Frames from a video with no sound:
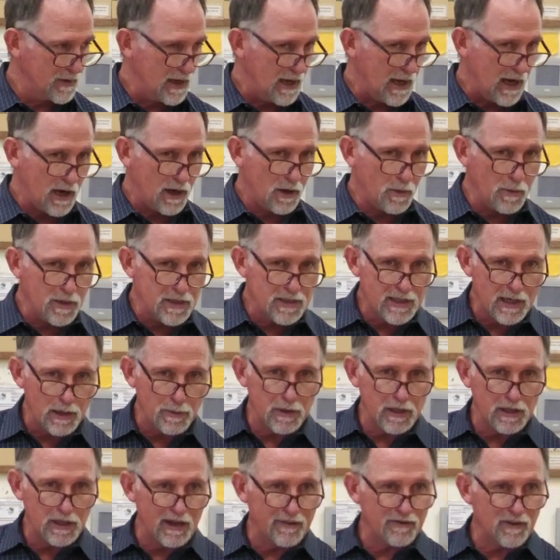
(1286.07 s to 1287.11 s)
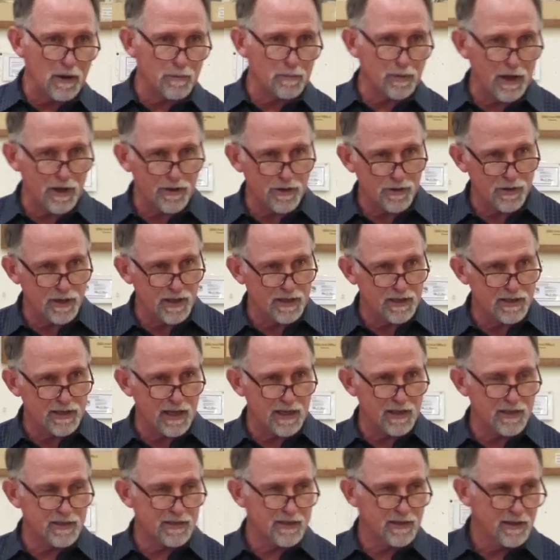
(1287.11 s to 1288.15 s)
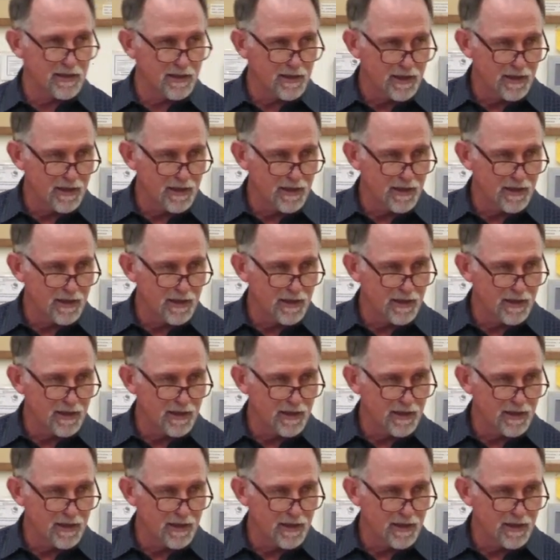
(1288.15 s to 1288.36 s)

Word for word: How can we say we love our brother, he says,